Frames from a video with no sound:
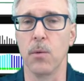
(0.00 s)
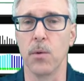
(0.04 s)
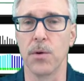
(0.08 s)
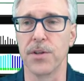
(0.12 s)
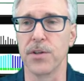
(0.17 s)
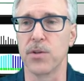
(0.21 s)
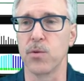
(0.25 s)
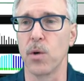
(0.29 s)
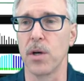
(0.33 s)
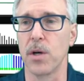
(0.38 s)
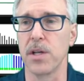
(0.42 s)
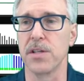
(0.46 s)

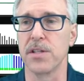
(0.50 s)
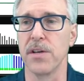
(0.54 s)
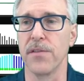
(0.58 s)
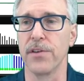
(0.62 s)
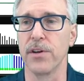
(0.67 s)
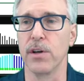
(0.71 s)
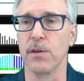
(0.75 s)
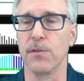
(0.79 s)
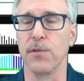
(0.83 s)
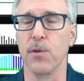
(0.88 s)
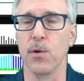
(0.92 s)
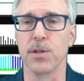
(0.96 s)
with the
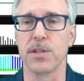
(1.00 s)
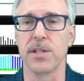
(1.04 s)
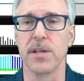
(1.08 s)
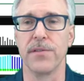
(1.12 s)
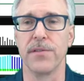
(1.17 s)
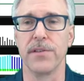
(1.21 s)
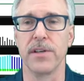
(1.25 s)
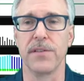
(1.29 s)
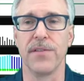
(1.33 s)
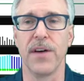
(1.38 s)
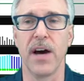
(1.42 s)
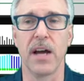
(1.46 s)

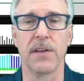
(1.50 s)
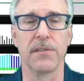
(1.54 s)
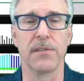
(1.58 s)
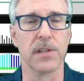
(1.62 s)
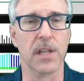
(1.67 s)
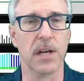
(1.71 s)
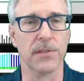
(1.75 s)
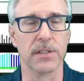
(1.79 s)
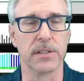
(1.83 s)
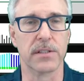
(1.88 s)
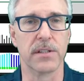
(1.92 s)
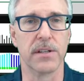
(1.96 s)

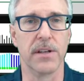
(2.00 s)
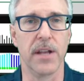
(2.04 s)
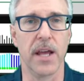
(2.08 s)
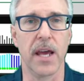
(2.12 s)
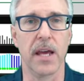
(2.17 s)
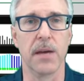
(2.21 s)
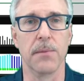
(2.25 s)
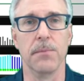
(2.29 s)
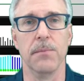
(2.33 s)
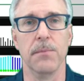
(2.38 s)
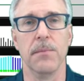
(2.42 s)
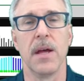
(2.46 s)
2704.75 level
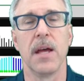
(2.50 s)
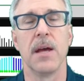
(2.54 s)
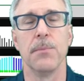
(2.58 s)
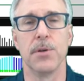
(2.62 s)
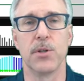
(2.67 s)
today